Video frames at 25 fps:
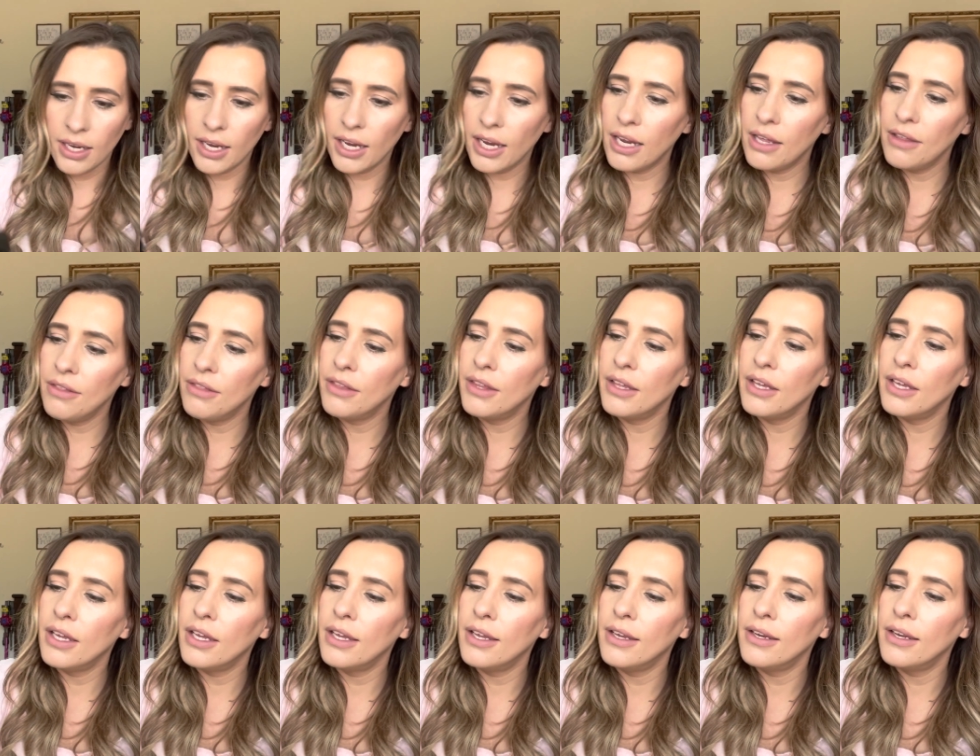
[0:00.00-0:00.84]
And
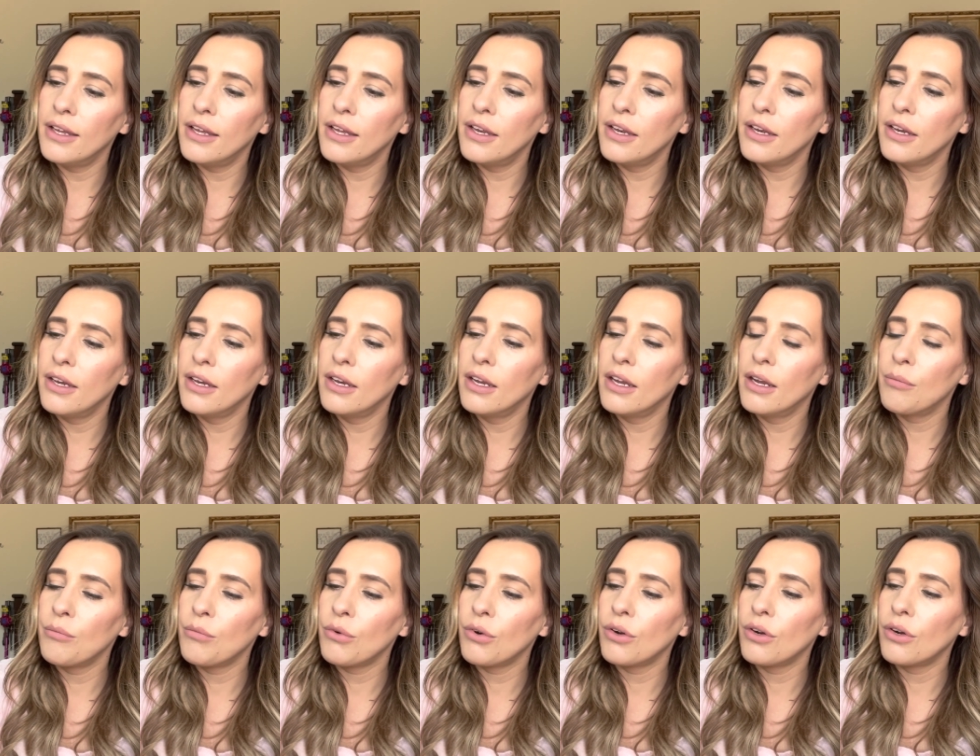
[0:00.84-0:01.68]
then
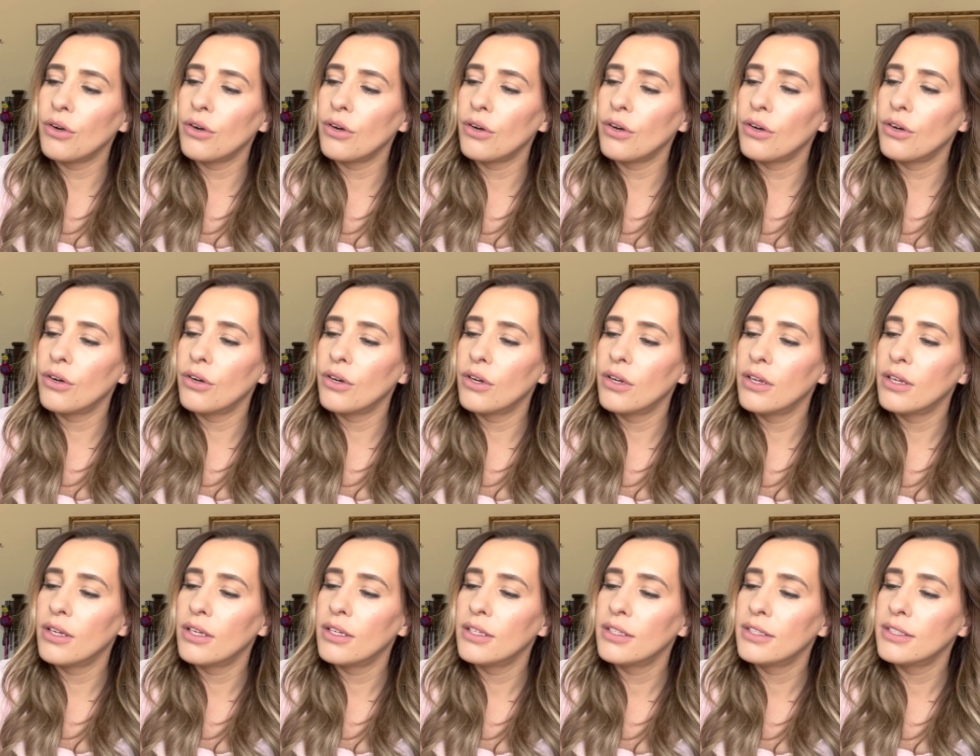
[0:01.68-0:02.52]
number
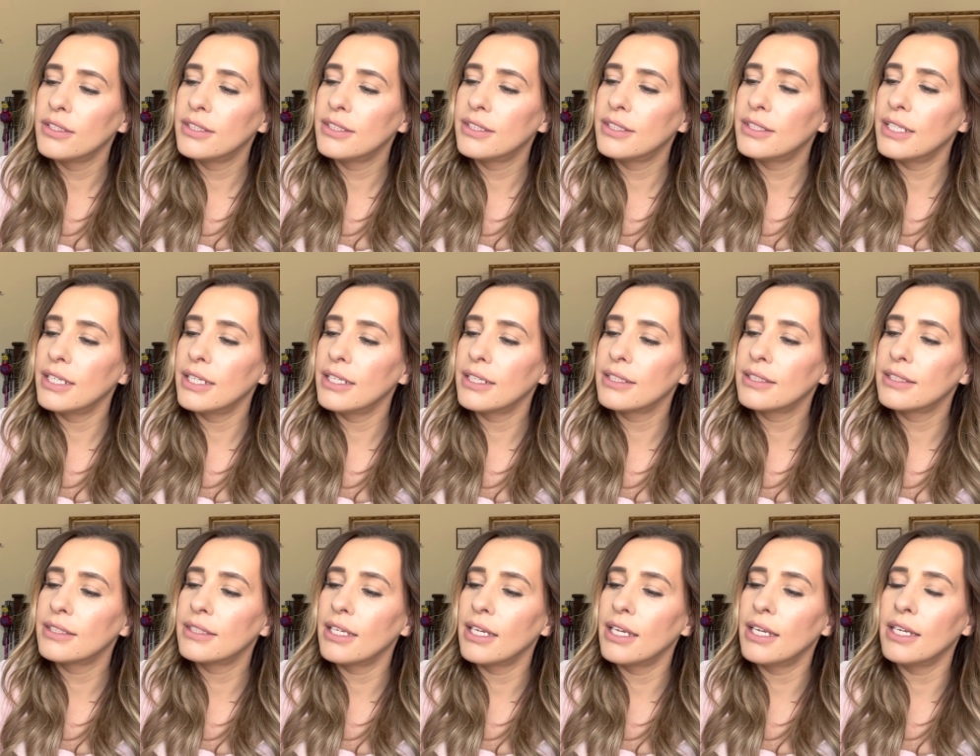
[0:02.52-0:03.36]

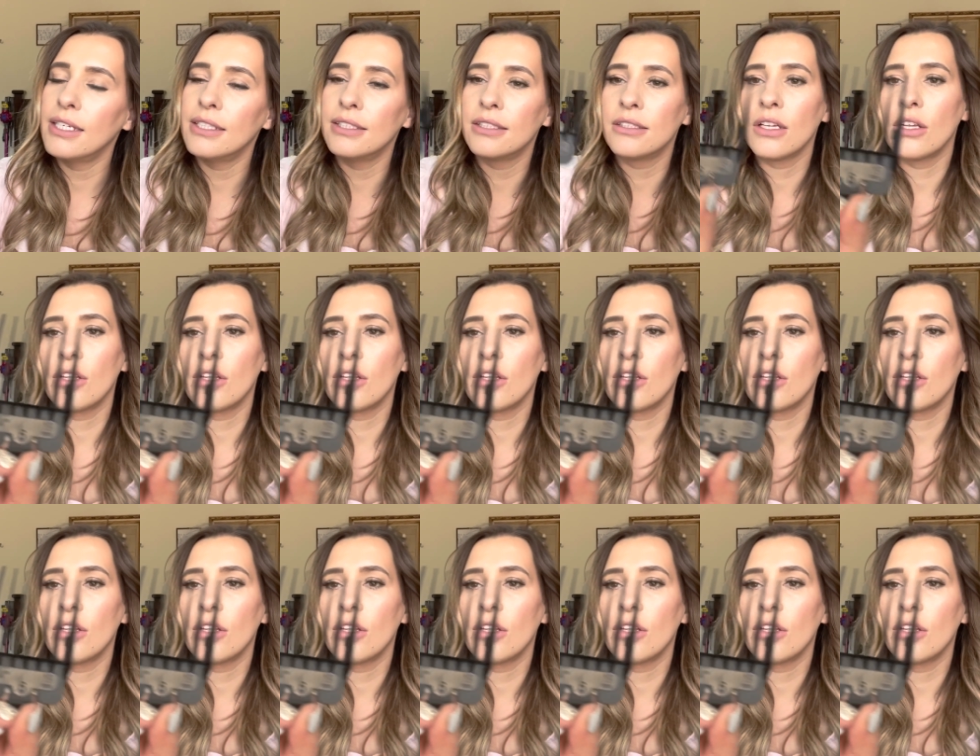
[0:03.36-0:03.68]
six is